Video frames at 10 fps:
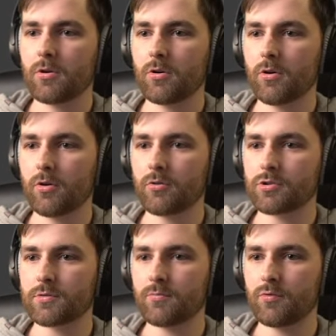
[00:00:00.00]
auto
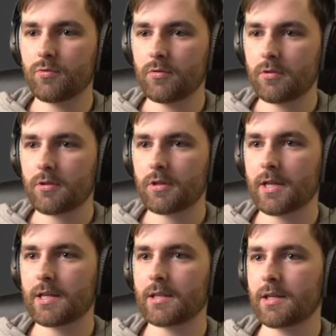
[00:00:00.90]
smooth
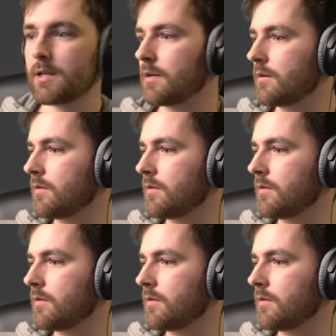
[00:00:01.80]
and then